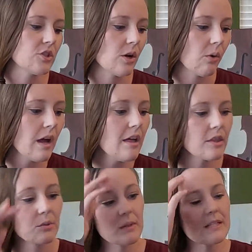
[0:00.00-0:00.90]
So
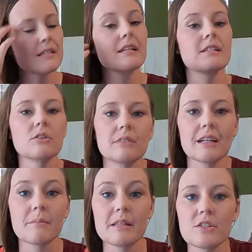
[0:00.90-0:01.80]
the reason I don't
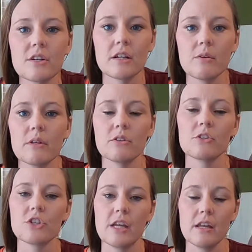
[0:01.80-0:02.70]
recommend starting with
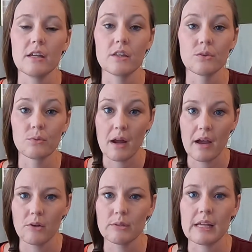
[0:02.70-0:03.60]
crocheting in the
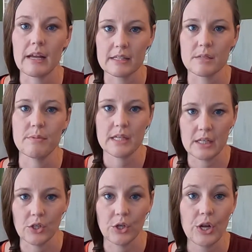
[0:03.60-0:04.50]
round as a
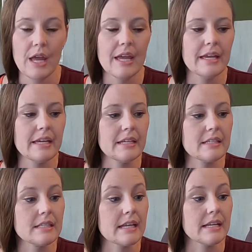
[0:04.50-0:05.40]
beginner
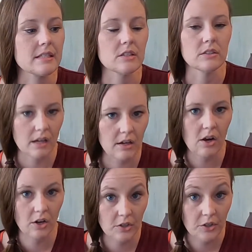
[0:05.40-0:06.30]
is it's a lot
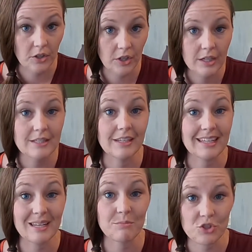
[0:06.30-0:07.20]
harder to
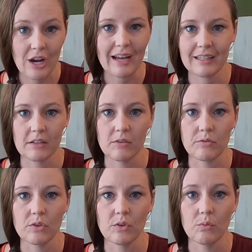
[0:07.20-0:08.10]
keep track
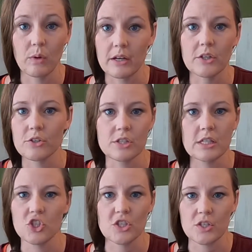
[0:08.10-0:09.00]
of where your
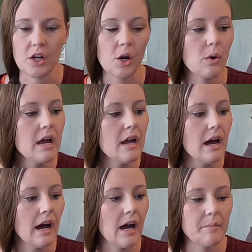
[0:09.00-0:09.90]
stitches go,
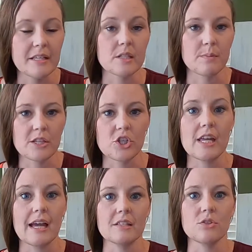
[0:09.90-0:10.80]

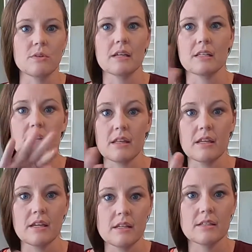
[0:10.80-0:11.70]
especially as you get to
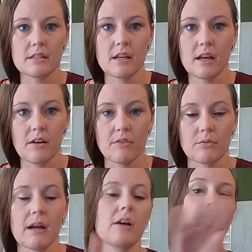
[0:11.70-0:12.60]
the end of
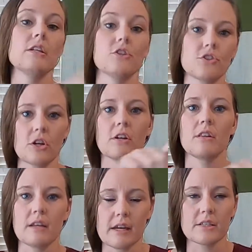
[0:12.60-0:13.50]
the round and you're
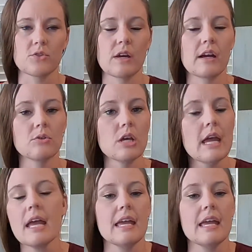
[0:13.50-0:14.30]
starting the next round.